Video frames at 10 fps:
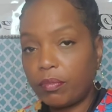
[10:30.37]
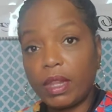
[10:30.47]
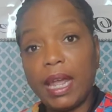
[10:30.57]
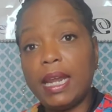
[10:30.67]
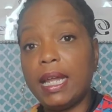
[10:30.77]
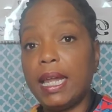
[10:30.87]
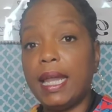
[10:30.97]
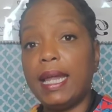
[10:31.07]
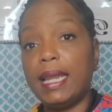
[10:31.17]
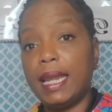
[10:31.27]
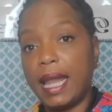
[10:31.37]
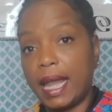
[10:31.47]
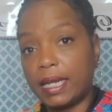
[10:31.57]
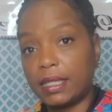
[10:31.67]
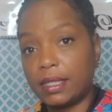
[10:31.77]
And again,
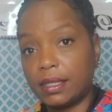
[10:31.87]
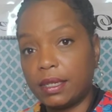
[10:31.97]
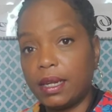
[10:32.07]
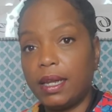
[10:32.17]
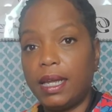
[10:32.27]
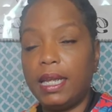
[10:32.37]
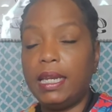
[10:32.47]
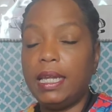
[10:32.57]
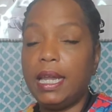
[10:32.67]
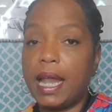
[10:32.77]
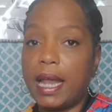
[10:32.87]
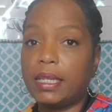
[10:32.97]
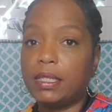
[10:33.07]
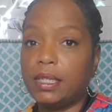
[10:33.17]
Next, Next,